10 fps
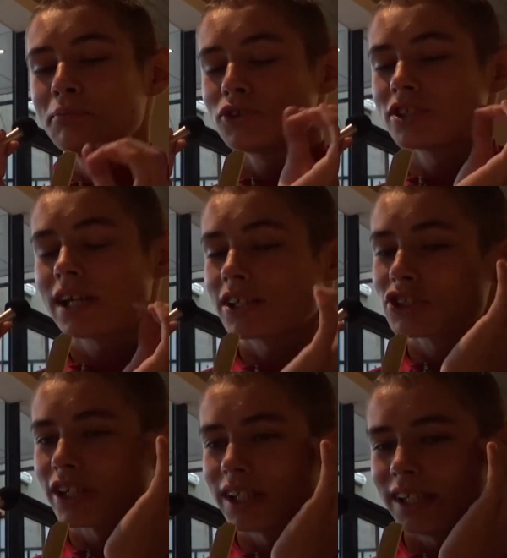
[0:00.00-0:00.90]
just like
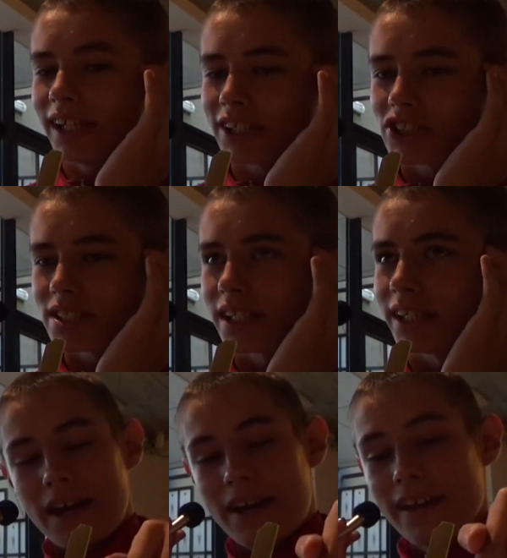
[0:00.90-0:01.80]
chilling and just
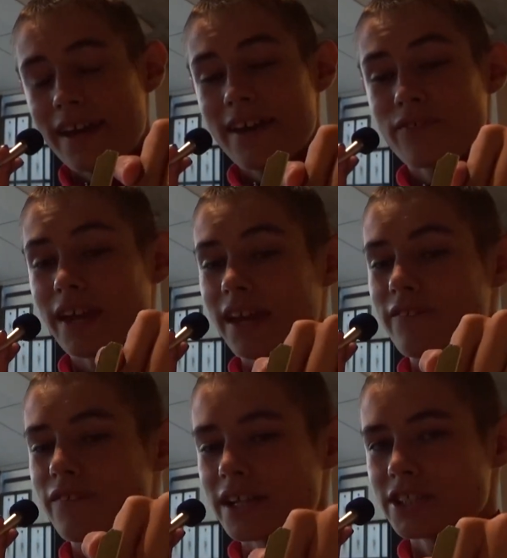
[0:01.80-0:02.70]
eating. I have a
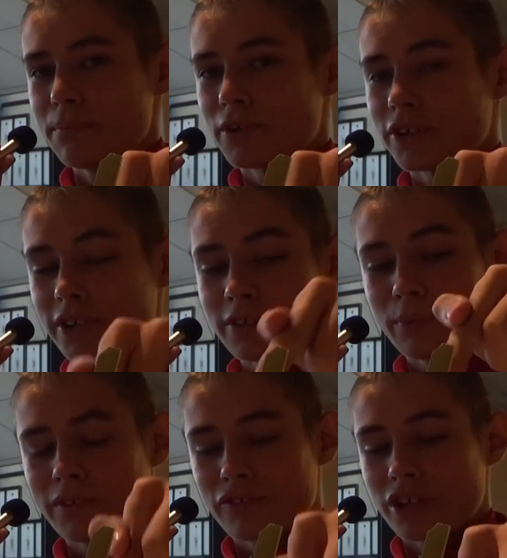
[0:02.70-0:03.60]
veggie burger
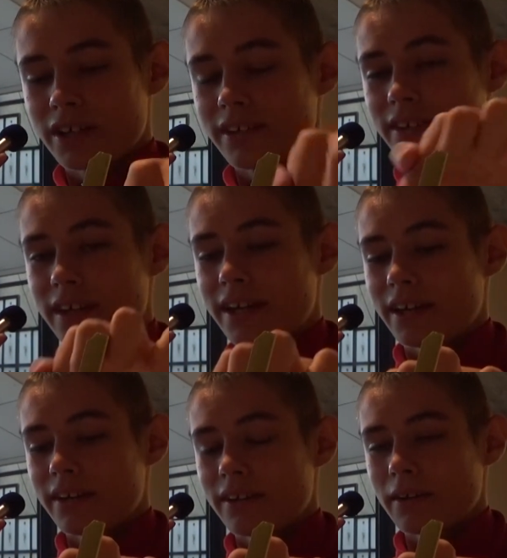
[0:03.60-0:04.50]
with fries
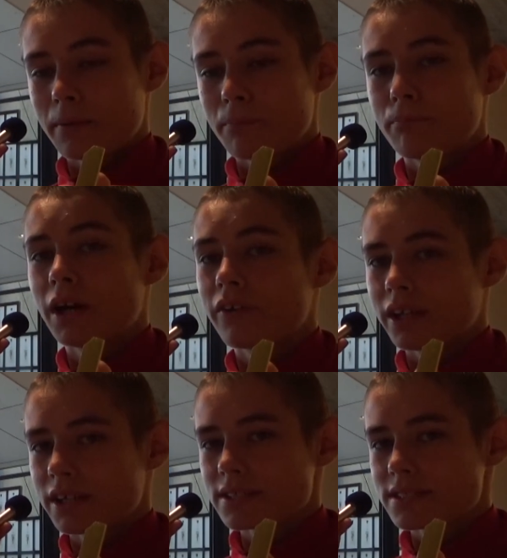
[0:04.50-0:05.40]
and
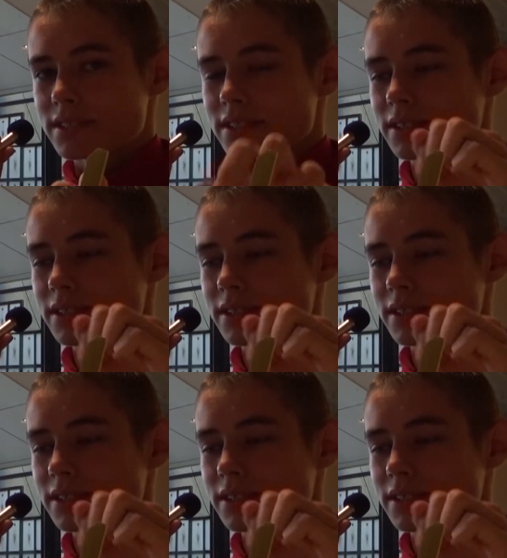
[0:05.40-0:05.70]
mayonnaise.